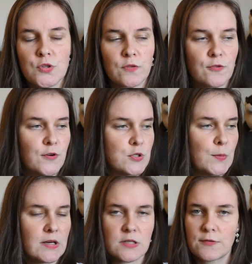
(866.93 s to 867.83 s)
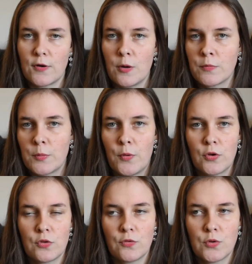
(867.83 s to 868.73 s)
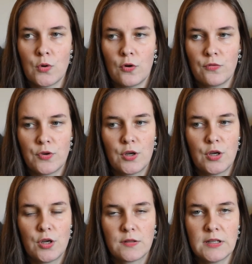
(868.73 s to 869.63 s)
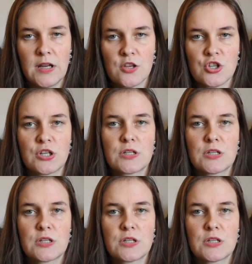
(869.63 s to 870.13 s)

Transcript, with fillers: So the first one is from the point of view of a teenager,